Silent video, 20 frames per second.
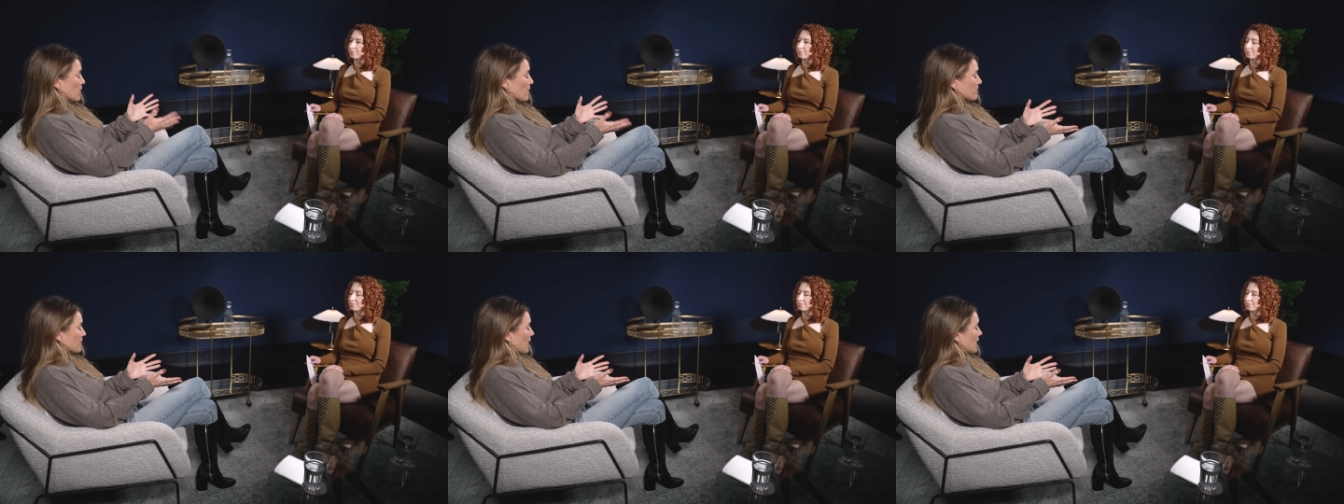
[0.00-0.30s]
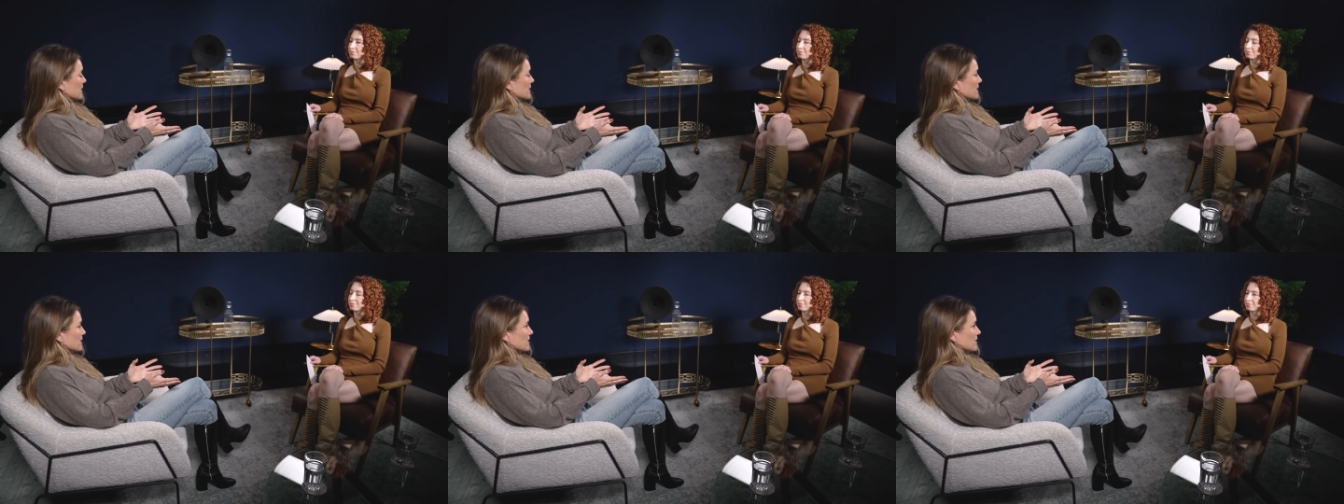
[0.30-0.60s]
know, if
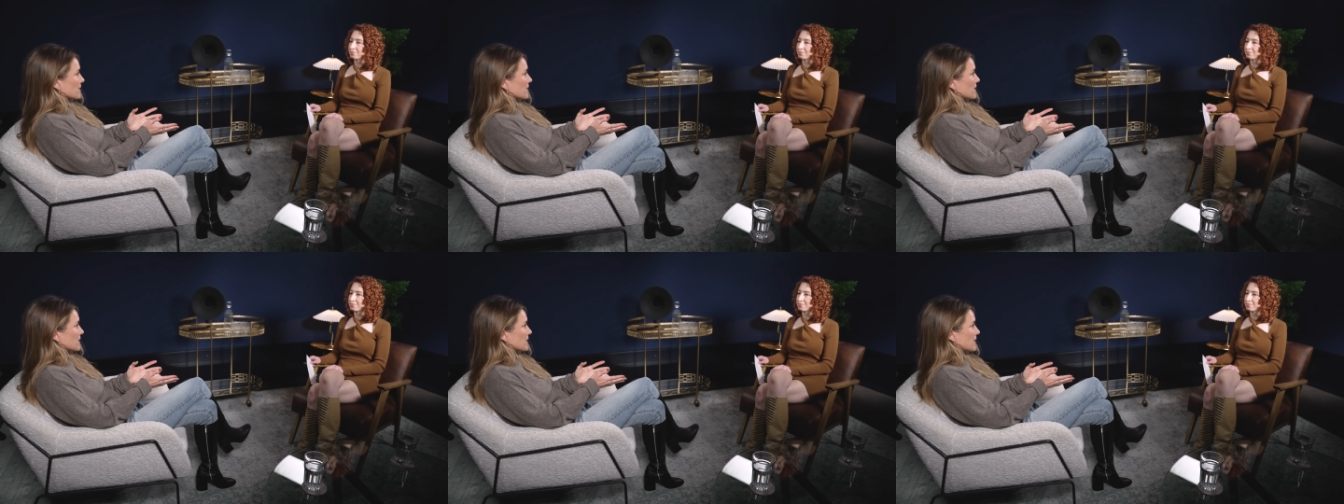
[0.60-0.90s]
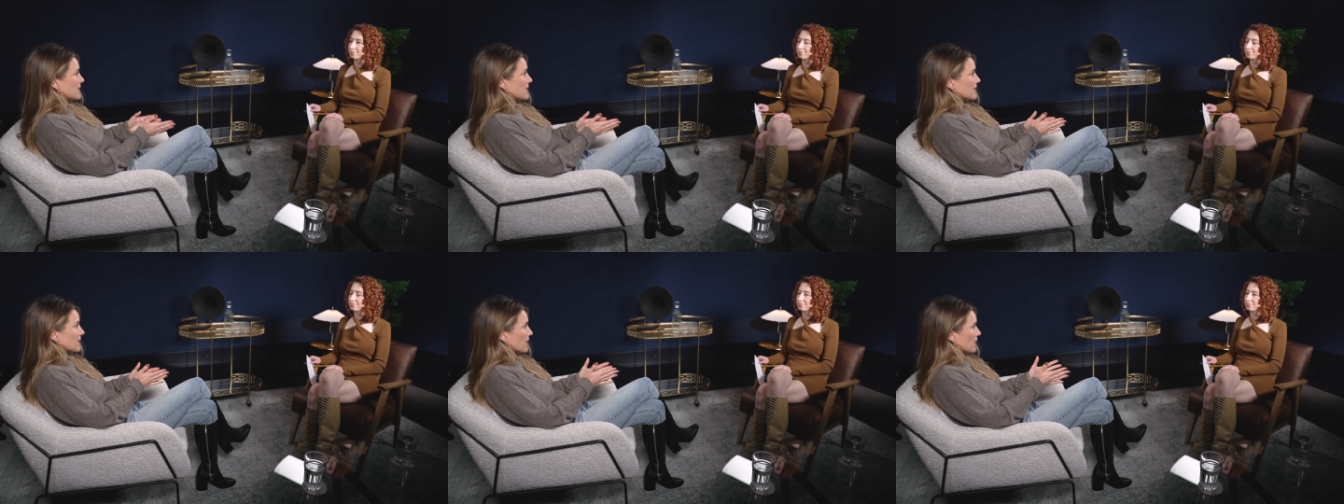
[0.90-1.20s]
that didn't
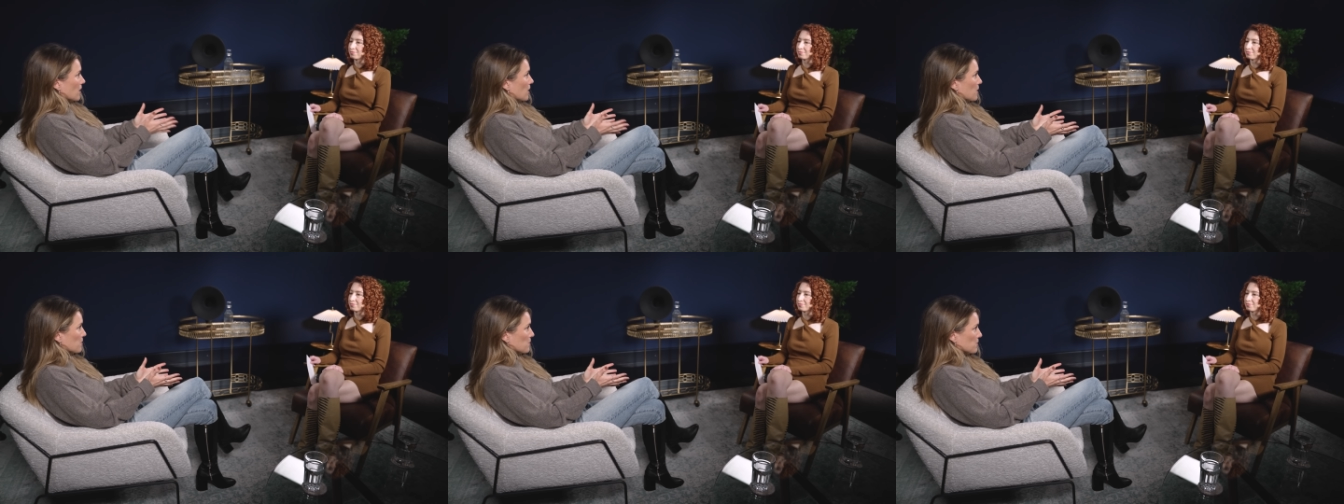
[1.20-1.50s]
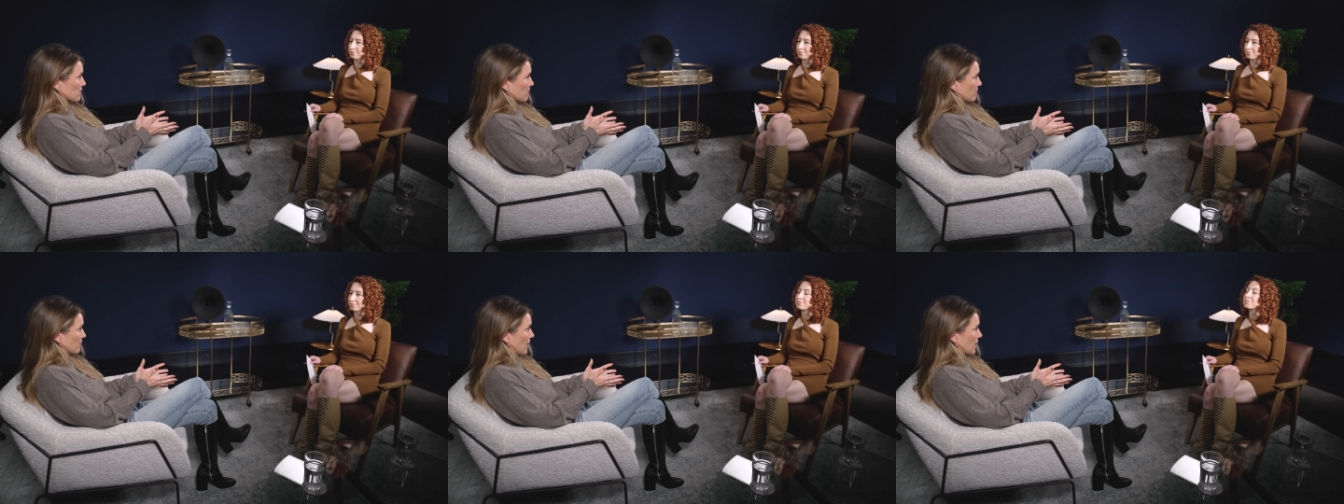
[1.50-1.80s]
succeed, then I
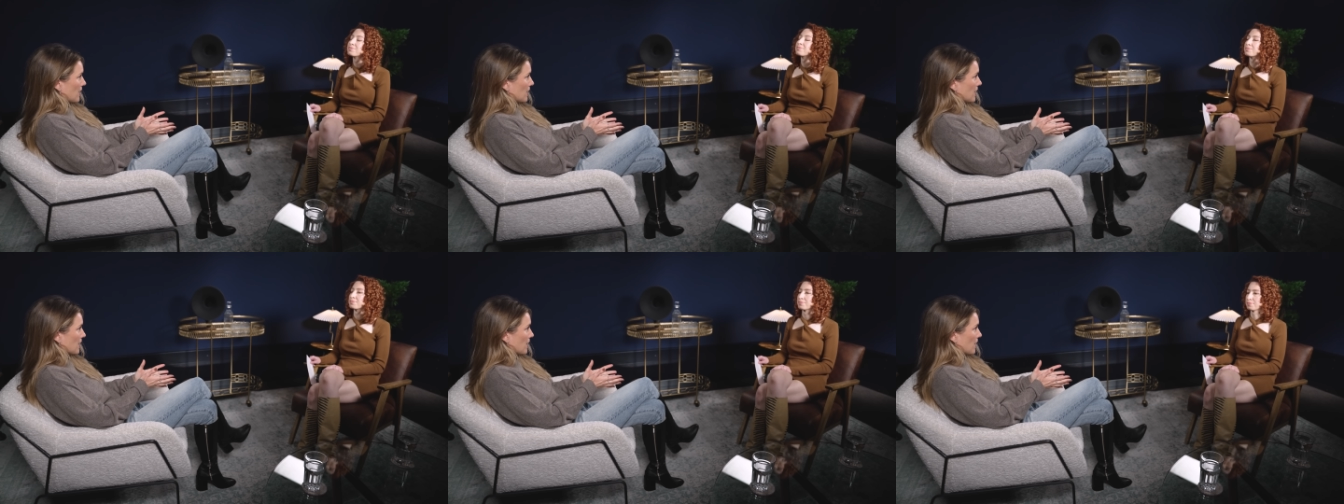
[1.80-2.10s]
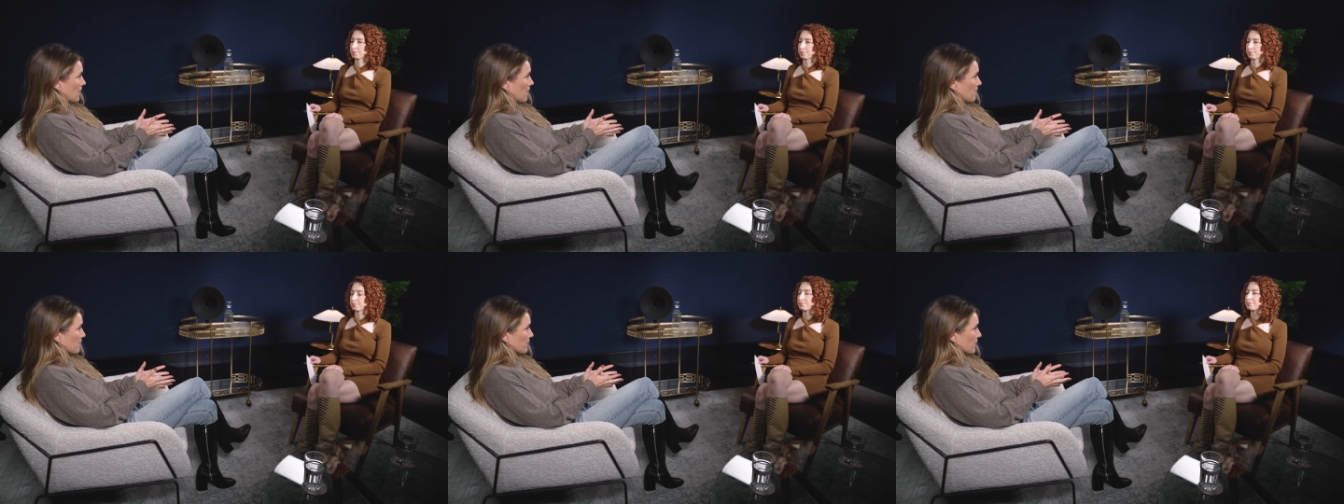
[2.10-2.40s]
was a
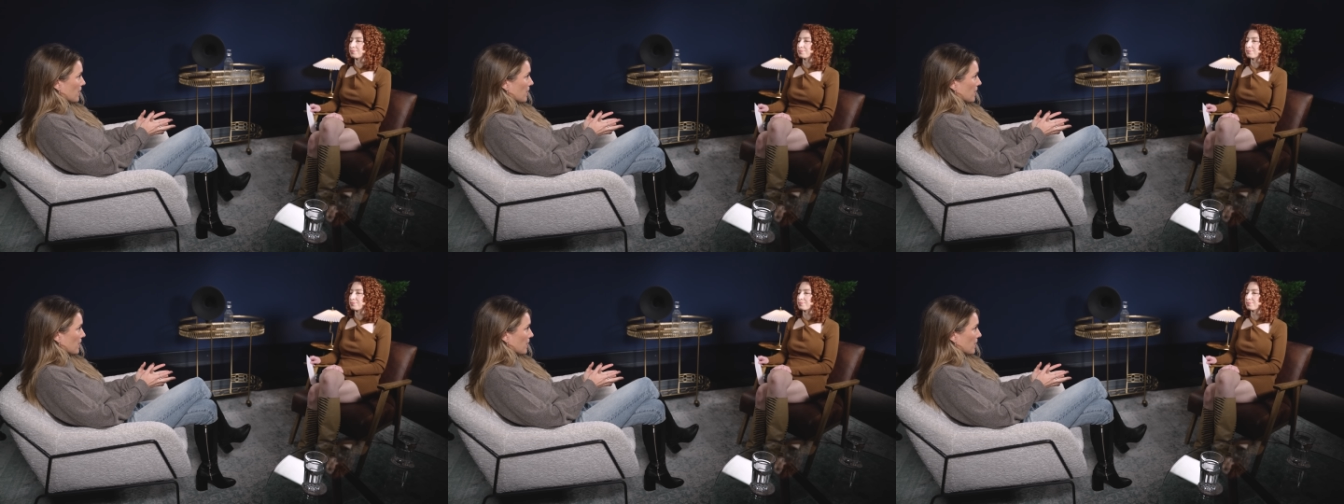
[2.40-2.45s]
failure.